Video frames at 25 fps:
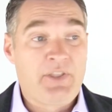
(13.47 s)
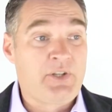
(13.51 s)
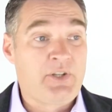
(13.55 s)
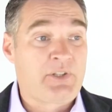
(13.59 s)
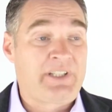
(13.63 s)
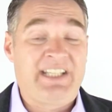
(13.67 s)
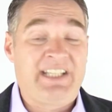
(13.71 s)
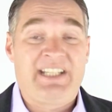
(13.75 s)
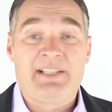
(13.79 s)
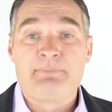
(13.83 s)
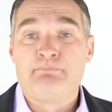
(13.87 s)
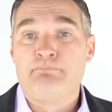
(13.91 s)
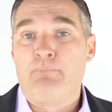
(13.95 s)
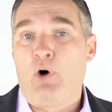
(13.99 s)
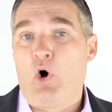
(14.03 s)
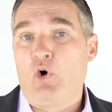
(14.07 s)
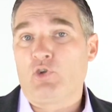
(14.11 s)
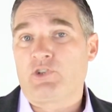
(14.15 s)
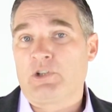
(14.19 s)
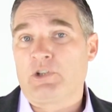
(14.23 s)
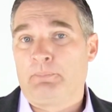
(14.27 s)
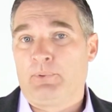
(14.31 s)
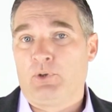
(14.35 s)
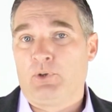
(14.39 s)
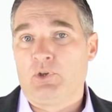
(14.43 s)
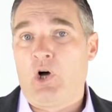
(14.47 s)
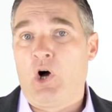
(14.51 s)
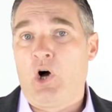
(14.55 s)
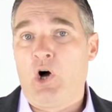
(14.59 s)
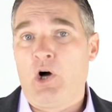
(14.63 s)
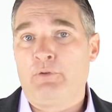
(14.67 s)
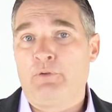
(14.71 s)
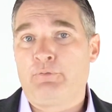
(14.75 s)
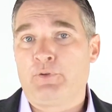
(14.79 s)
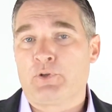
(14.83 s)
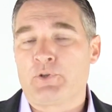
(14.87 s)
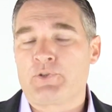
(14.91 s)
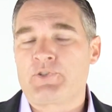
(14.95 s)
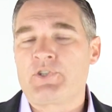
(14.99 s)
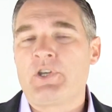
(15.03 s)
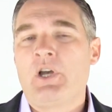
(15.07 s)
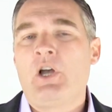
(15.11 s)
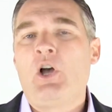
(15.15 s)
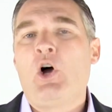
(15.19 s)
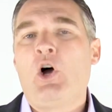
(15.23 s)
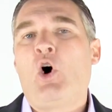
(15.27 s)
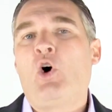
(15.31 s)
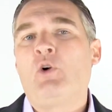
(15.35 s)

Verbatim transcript: they're getting multiple offers.